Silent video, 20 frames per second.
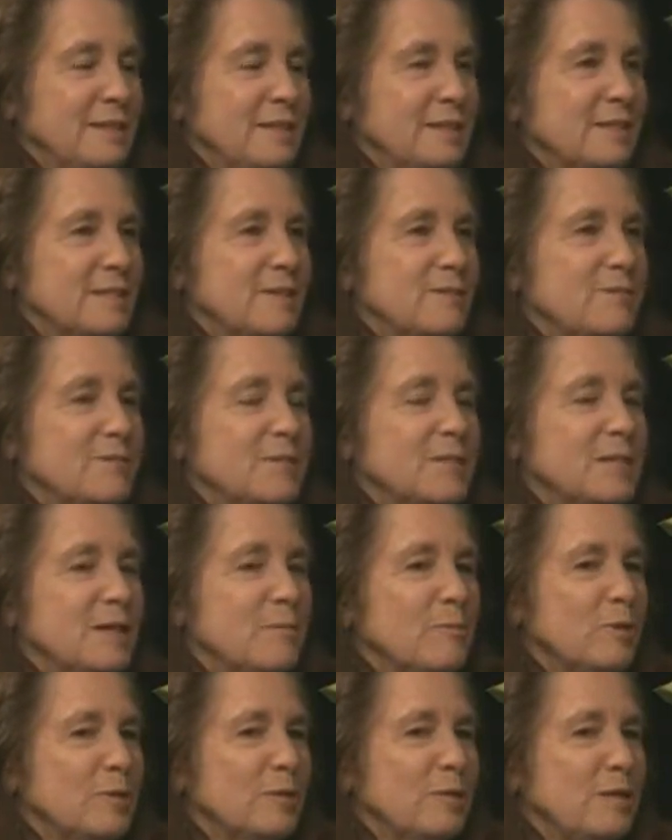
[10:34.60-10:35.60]
So if
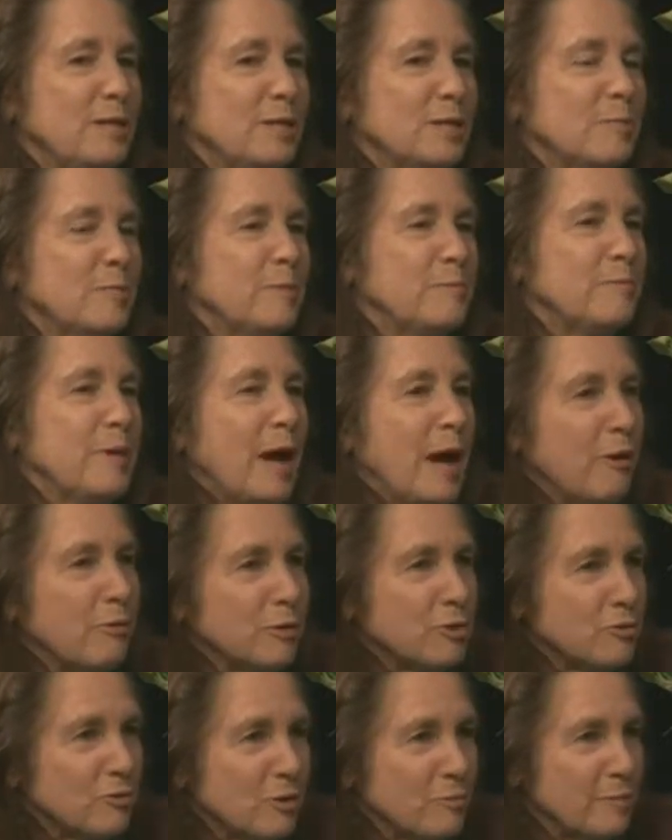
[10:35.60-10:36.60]
someone has been power
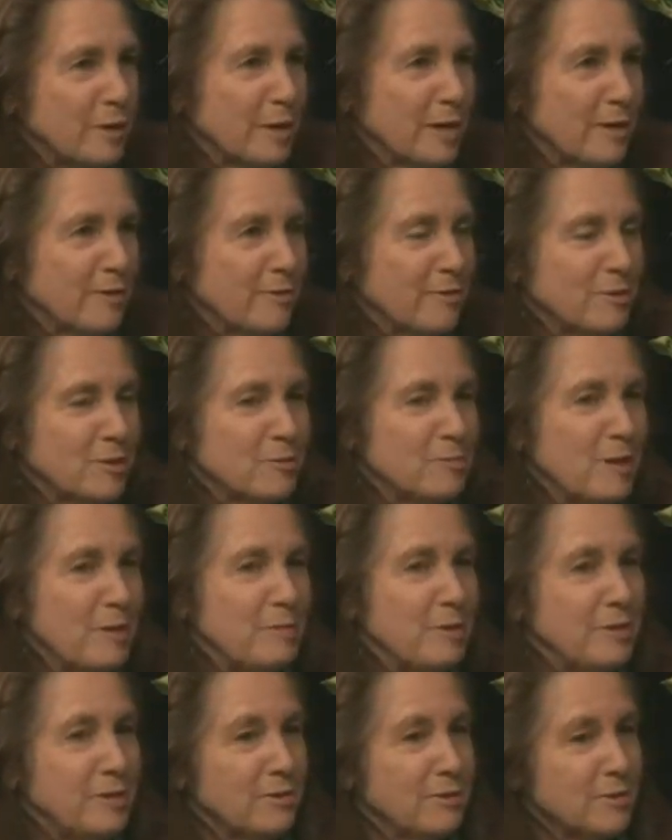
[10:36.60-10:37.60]
tripping others,
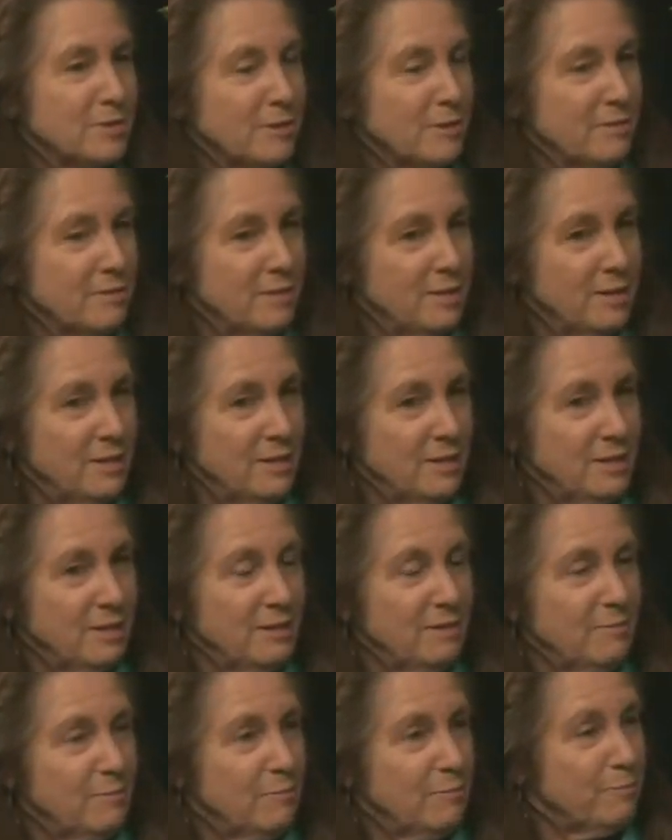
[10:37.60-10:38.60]
maybe there's a
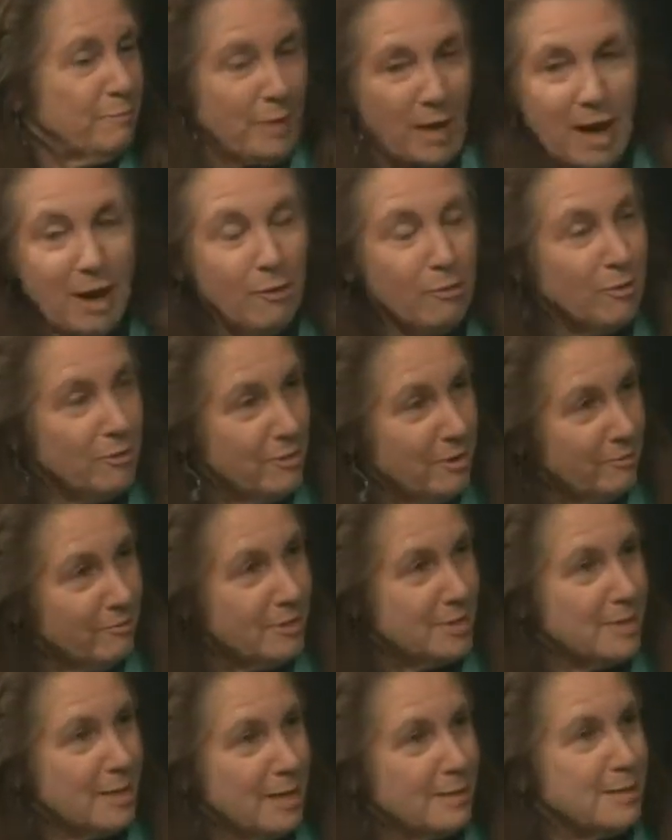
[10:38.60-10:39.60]
power that
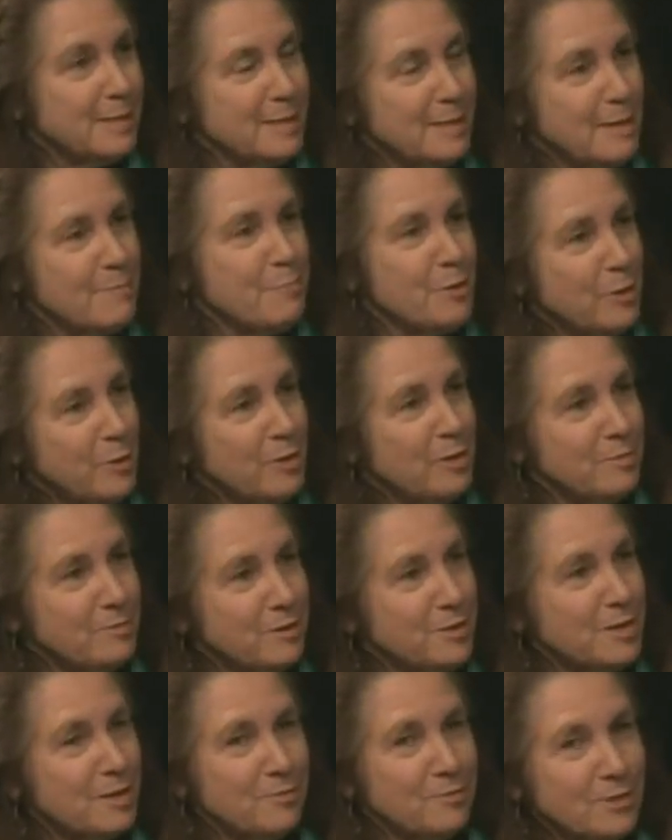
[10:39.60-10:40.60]
resides in that part of
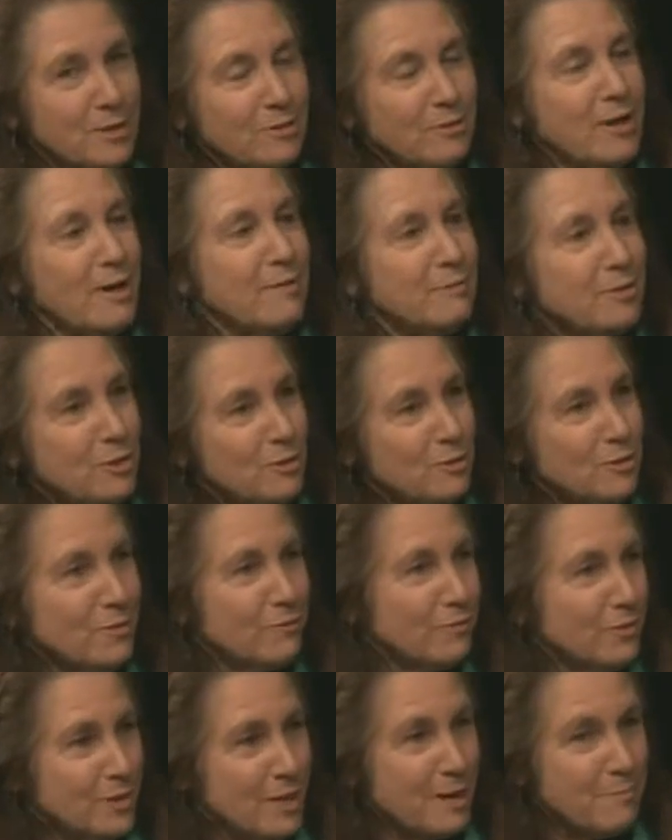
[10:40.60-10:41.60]
themselves. They don't have to use it
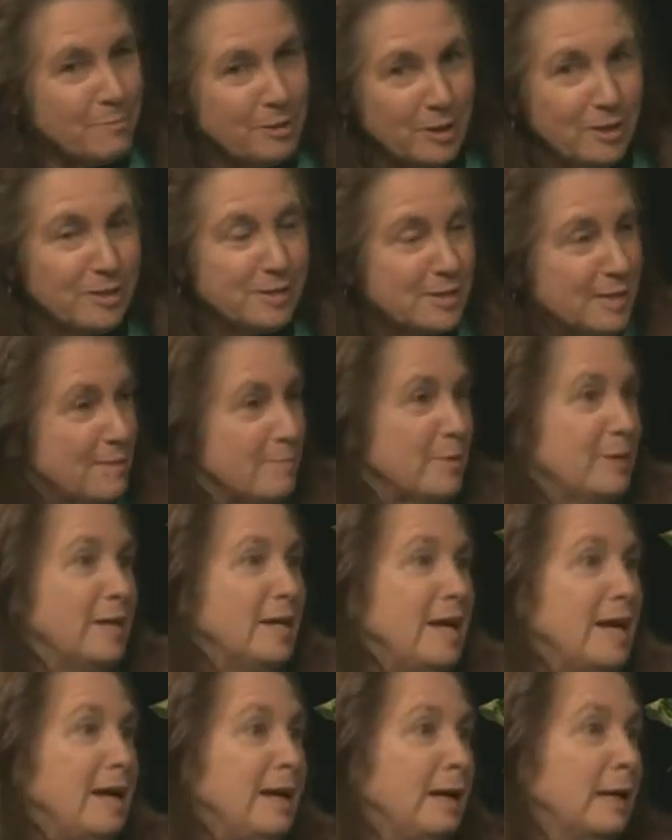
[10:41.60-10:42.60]
for that because they've been
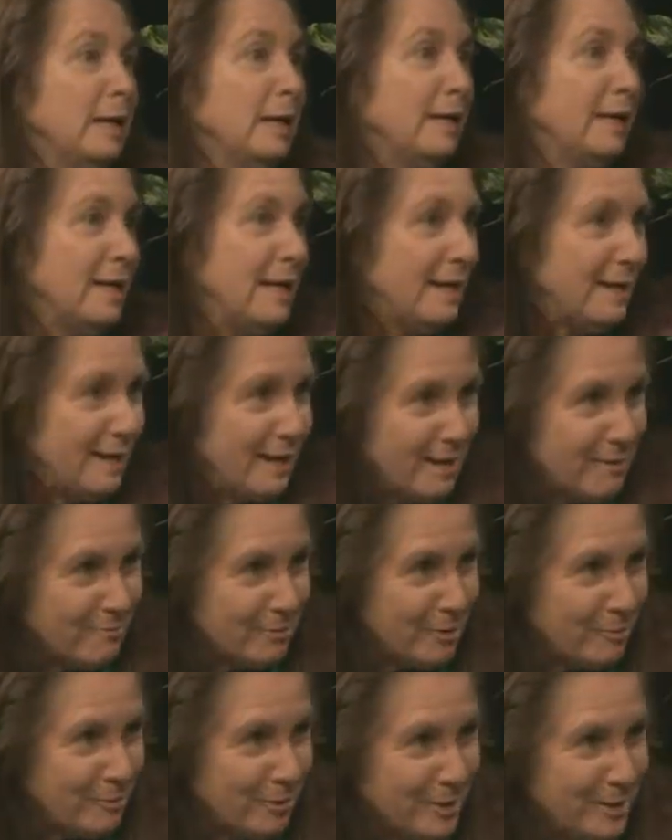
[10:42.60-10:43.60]
alienating
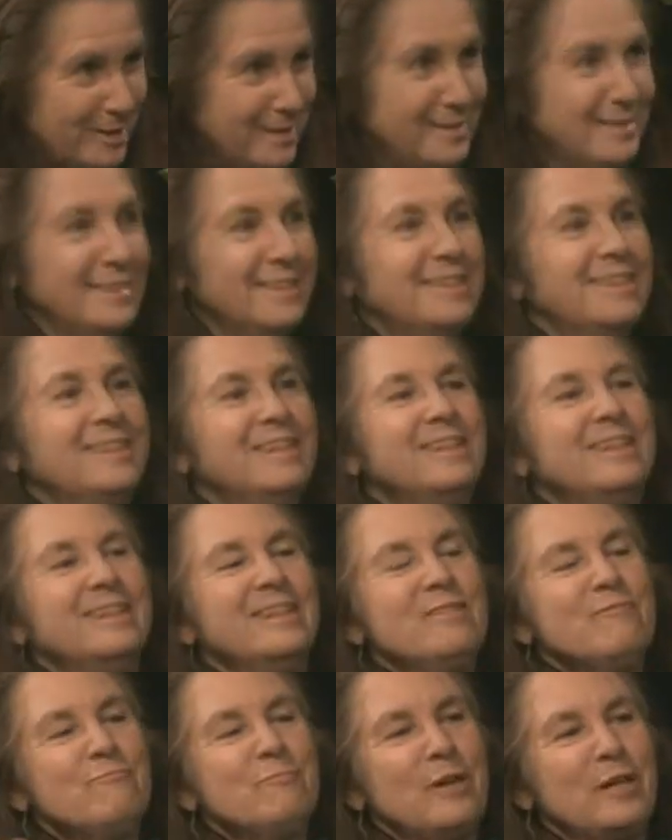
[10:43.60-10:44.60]
everyone,
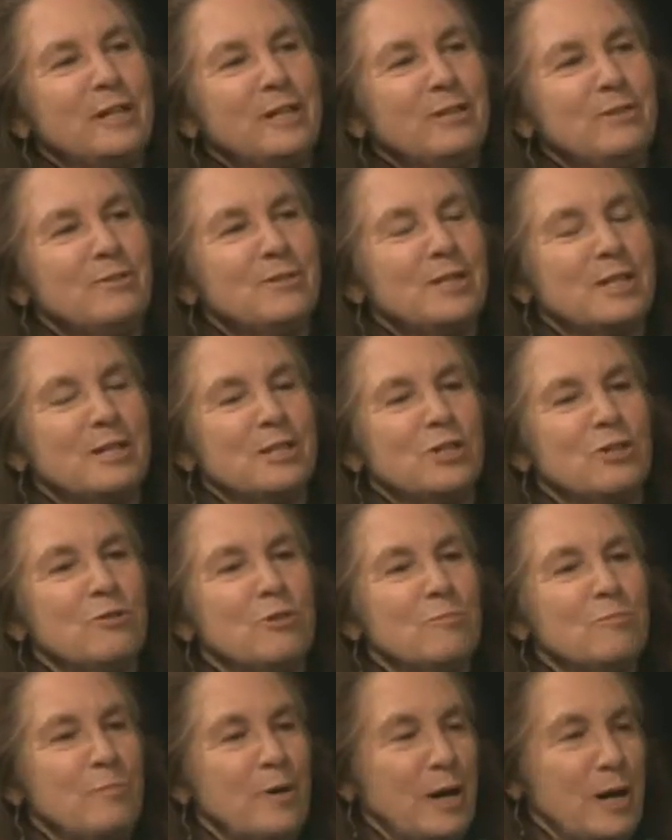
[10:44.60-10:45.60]
but use it to
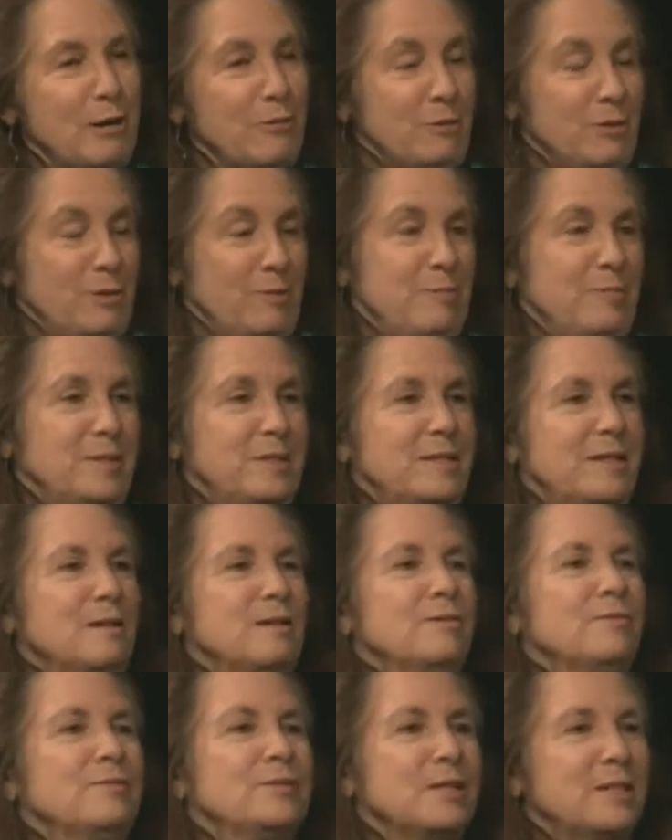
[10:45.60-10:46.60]
empower
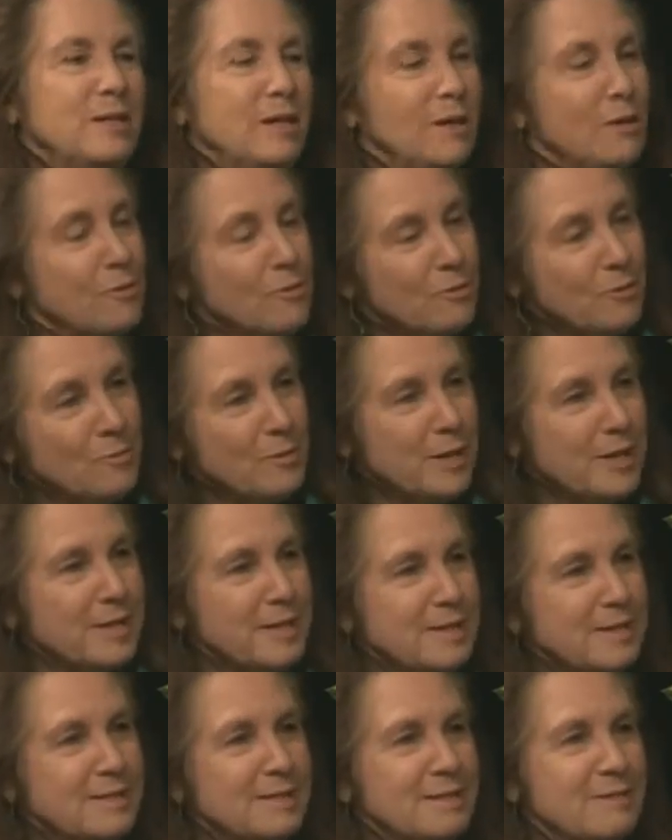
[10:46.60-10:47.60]
themselves in other
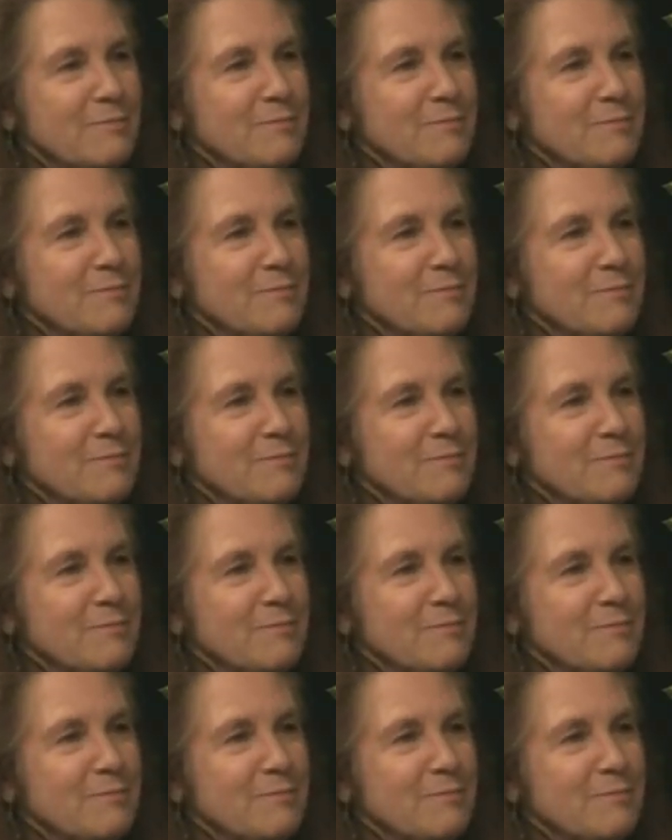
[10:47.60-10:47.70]
ways